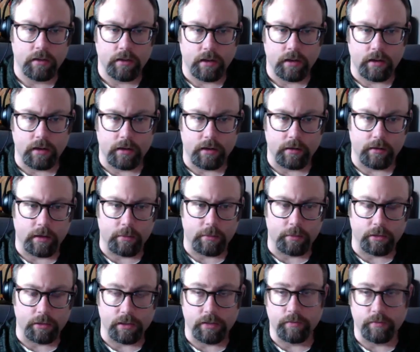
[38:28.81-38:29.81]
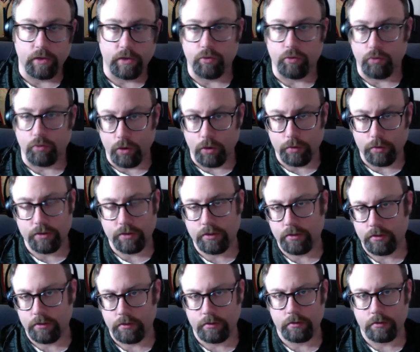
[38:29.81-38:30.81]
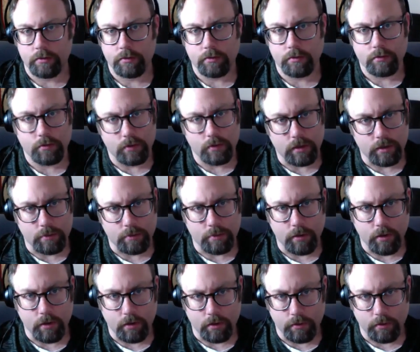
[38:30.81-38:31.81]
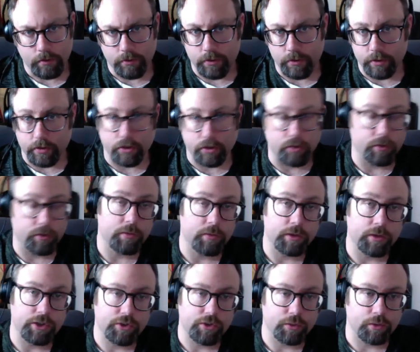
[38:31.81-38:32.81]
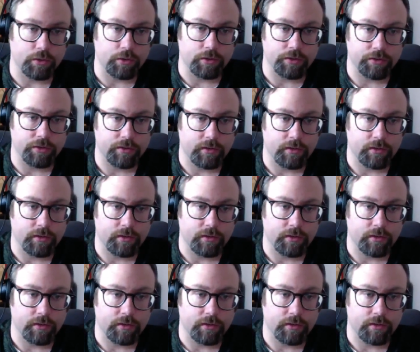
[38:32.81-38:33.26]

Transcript: I believe they wrote the degree rituals